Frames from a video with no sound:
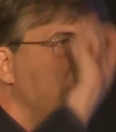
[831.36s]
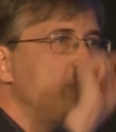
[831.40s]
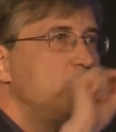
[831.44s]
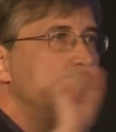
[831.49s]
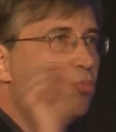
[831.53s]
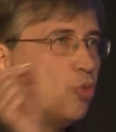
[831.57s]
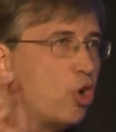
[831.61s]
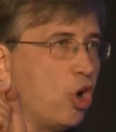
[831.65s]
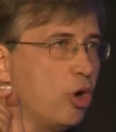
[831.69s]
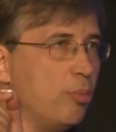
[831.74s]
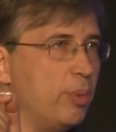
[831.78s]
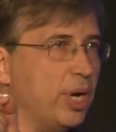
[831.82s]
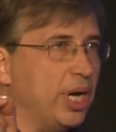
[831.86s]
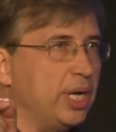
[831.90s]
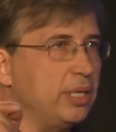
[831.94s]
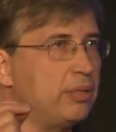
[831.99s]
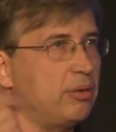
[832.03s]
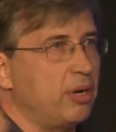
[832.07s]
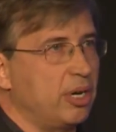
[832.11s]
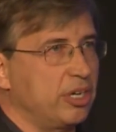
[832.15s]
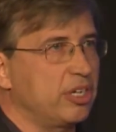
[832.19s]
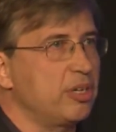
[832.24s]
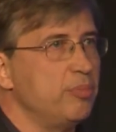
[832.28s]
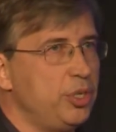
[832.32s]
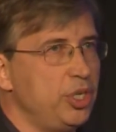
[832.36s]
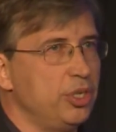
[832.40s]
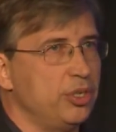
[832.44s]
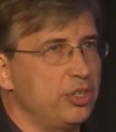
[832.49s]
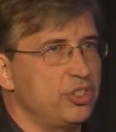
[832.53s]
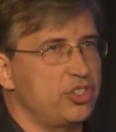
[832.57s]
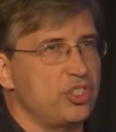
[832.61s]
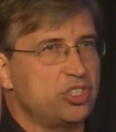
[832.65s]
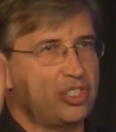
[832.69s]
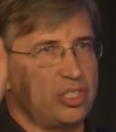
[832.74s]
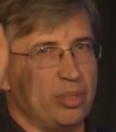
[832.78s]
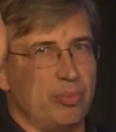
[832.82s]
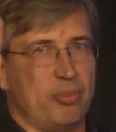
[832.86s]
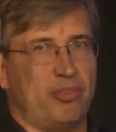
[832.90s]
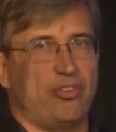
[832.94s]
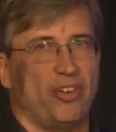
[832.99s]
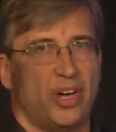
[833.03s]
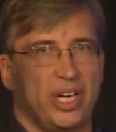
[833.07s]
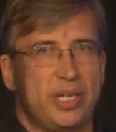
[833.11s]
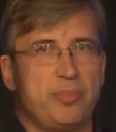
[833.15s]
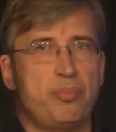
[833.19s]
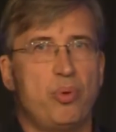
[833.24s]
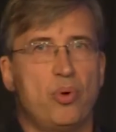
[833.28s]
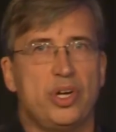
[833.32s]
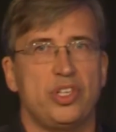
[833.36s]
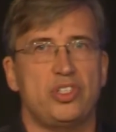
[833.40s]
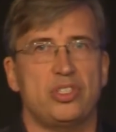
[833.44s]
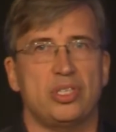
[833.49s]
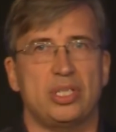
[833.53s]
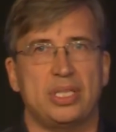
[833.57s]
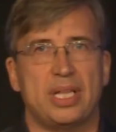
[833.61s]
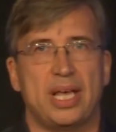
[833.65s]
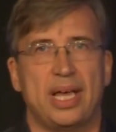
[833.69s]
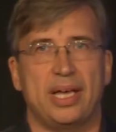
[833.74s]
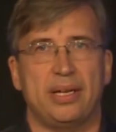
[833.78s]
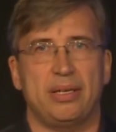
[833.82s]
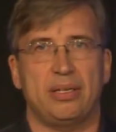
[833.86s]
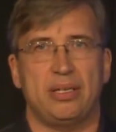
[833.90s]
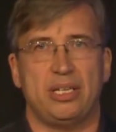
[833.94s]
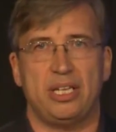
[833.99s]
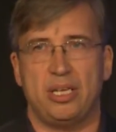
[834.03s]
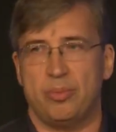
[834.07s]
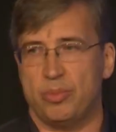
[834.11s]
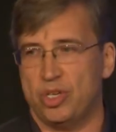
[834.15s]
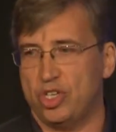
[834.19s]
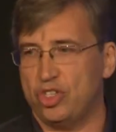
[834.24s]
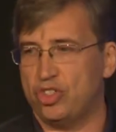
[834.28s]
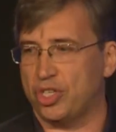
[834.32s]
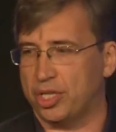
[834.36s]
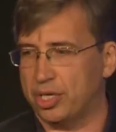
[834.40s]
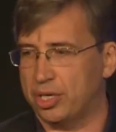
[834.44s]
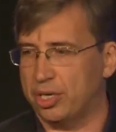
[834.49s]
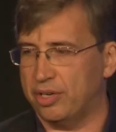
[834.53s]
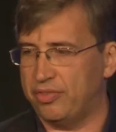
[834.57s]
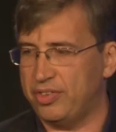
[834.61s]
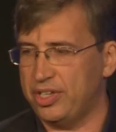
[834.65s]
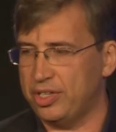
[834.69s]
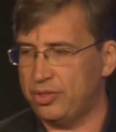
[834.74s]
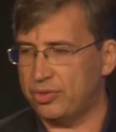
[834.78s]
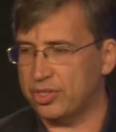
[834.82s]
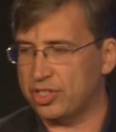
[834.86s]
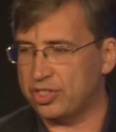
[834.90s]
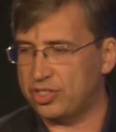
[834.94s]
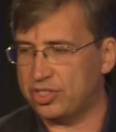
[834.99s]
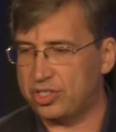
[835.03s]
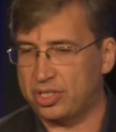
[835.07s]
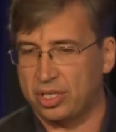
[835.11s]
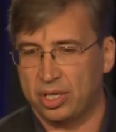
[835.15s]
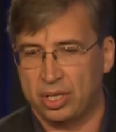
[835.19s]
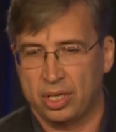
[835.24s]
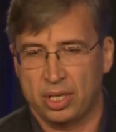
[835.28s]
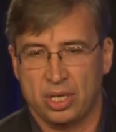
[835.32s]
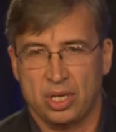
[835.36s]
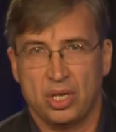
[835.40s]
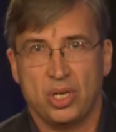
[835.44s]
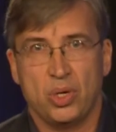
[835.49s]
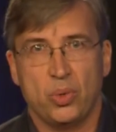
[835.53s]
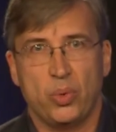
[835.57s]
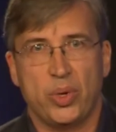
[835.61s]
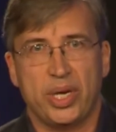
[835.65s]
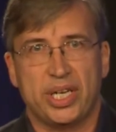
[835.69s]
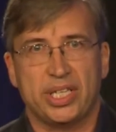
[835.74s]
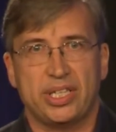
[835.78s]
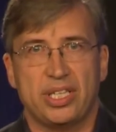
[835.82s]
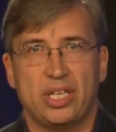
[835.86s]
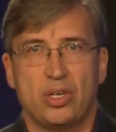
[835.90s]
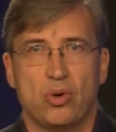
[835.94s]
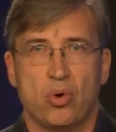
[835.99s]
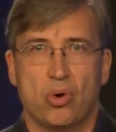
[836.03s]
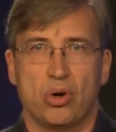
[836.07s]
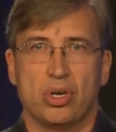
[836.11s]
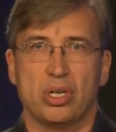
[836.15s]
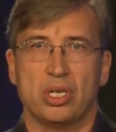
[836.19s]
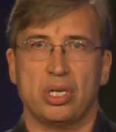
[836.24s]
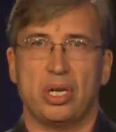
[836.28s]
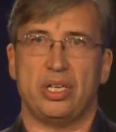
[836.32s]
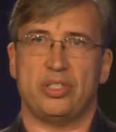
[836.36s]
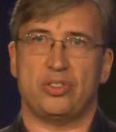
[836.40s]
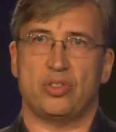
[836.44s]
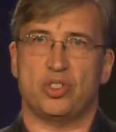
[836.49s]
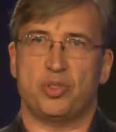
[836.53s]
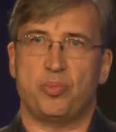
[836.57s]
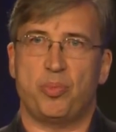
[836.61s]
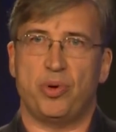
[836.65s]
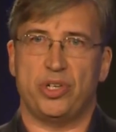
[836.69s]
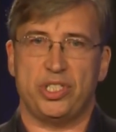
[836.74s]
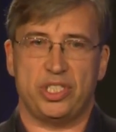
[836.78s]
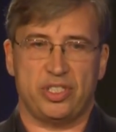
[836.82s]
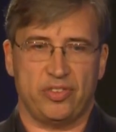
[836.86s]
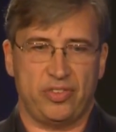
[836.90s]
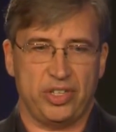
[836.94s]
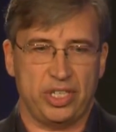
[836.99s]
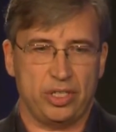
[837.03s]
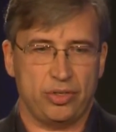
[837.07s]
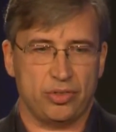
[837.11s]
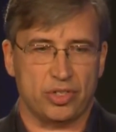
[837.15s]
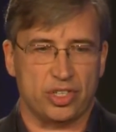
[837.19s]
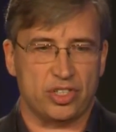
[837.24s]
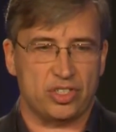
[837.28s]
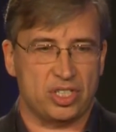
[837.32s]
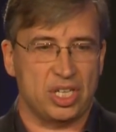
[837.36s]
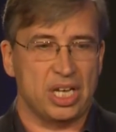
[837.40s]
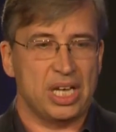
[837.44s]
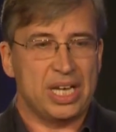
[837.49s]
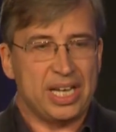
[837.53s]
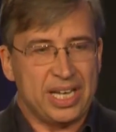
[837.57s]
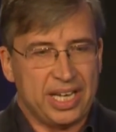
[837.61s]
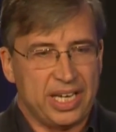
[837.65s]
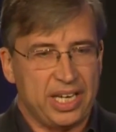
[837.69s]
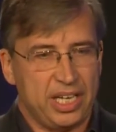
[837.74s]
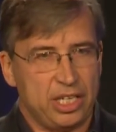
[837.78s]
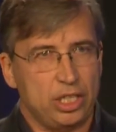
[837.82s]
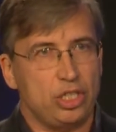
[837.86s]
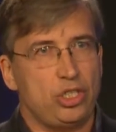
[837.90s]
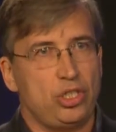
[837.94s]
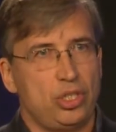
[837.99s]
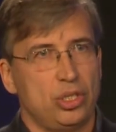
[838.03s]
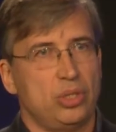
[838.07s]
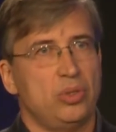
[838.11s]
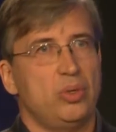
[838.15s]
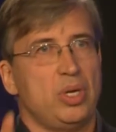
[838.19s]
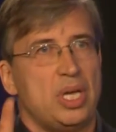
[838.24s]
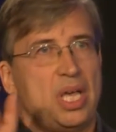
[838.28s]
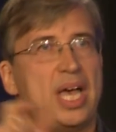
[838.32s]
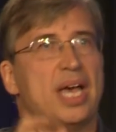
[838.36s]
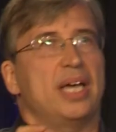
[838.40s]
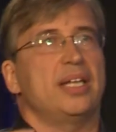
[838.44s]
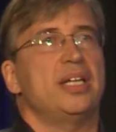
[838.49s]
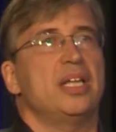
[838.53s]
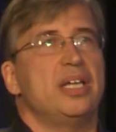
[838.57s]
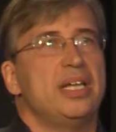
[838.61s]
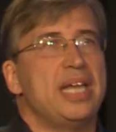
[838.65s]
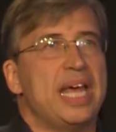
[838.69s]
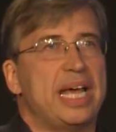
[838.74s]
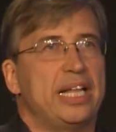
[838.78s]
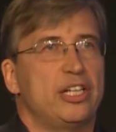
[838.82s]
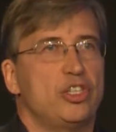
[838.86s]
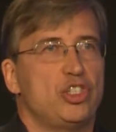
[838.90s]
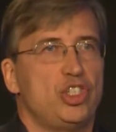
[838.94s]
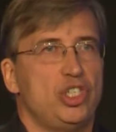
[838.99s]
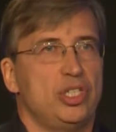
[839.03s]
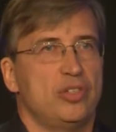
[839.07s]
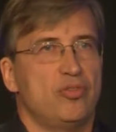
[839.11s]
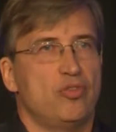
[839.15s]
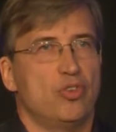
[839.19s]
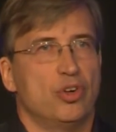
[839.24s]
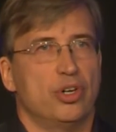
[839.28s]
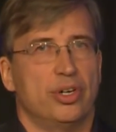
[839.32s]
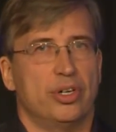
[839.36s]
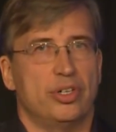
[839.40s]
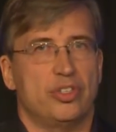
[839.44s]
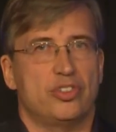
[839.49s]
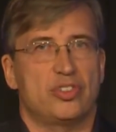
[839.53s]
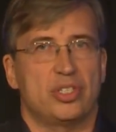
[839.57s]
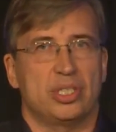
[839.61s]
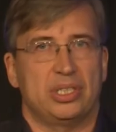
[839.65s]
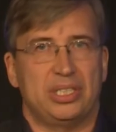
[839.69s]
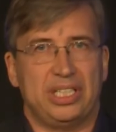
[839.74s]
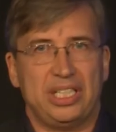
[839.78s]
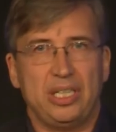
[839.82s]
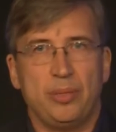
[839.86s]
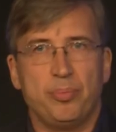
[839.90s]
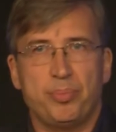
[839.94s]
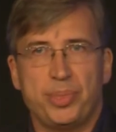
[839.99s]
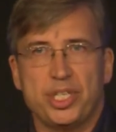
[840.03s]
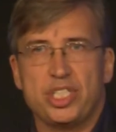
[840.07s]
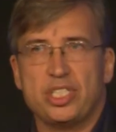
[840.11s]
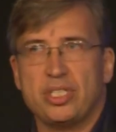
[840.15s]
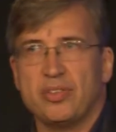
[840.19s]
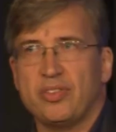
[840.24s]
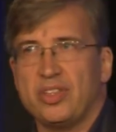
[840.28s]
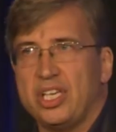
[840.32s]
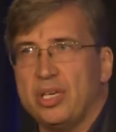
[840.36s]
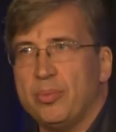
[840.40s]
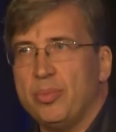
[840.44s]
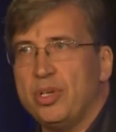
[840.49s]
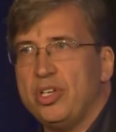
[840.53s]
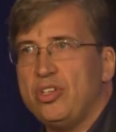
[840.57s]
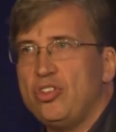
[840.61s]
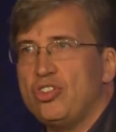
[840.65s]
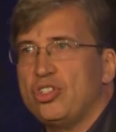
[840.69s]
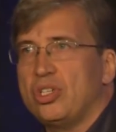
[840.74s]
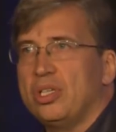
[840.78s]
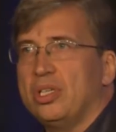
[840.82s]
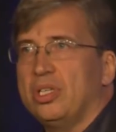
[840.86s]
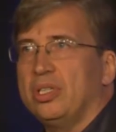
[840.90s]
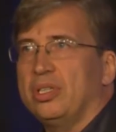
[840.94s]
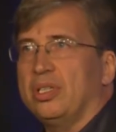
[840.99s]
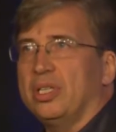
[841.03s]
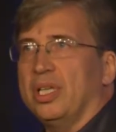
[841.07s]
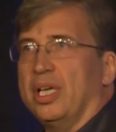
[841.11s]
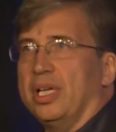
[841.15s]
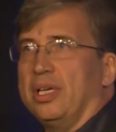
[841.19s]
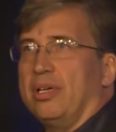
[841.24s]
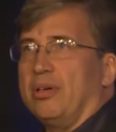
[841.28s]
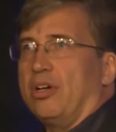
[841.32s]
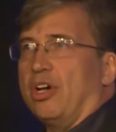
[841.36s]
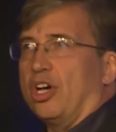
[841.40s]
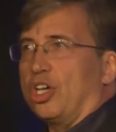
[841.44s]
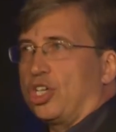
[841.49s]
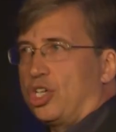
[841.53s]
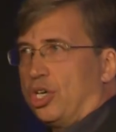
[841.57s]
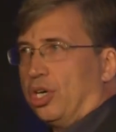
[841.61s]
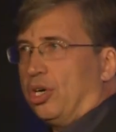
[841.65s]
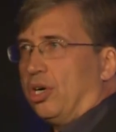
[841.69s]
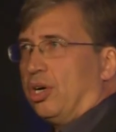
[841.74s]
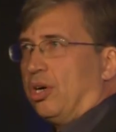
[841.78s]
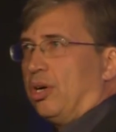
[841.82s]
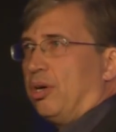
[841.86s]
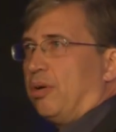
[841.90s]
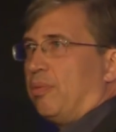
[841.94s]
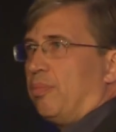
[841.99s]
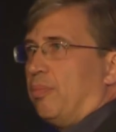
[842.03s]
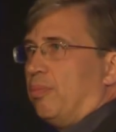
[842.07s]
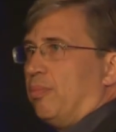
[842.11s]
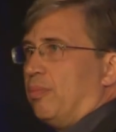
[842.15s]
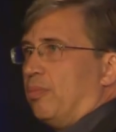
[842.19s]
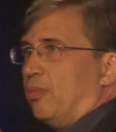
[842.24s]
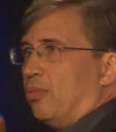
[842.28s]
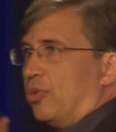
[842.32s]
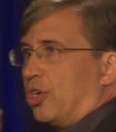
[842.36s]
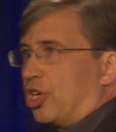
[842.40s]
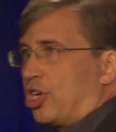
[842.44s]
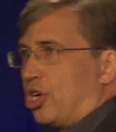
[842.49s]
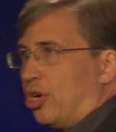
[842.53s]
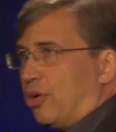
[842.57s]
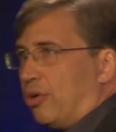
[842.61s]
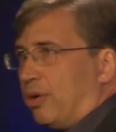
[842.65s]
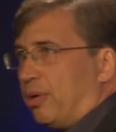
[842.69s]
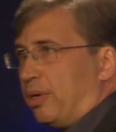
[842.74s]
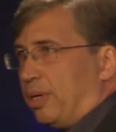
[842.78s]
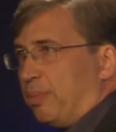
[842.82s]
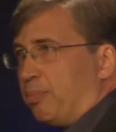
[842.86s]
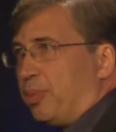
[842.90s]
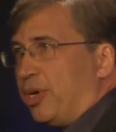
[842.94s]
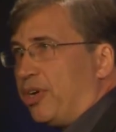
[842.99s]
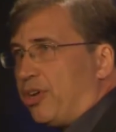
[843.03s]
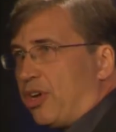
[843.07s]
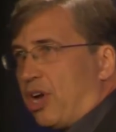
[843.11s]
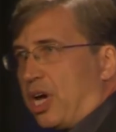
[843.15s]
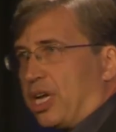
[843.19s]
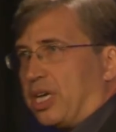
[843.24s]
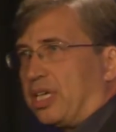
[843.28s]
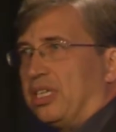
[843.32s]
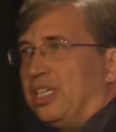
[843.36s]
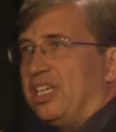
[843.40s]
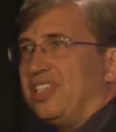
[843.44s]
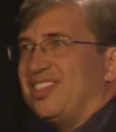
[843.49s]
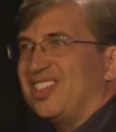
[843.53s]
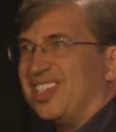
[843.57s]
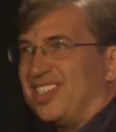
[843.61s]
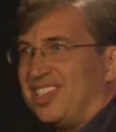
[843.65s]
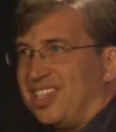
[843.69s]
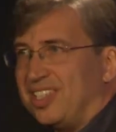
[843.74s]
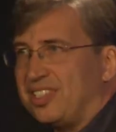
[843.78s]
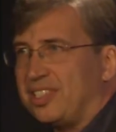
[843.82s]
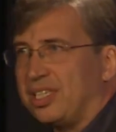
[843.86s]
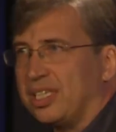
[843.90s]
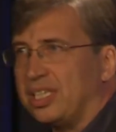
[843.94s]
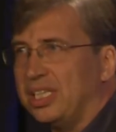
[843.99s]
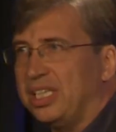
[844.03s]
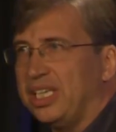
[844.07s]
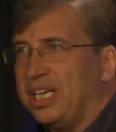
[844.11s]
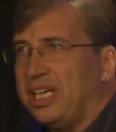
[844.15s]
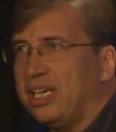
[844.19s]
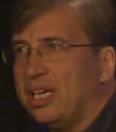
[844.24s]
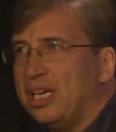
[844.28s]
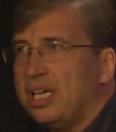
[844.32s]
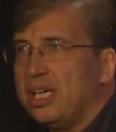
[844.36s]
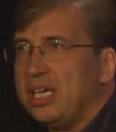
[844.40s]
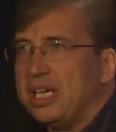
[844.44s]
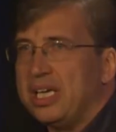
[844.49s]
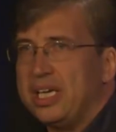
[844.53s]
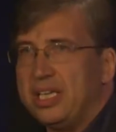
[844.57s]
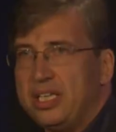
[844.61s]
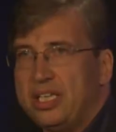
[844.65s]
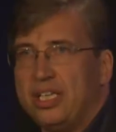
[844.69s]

robot, our computer system, find points in that image that are of interest, we can then organize those points of interest into an analogy of words. Little bits of the image that occur periodically, statistically, in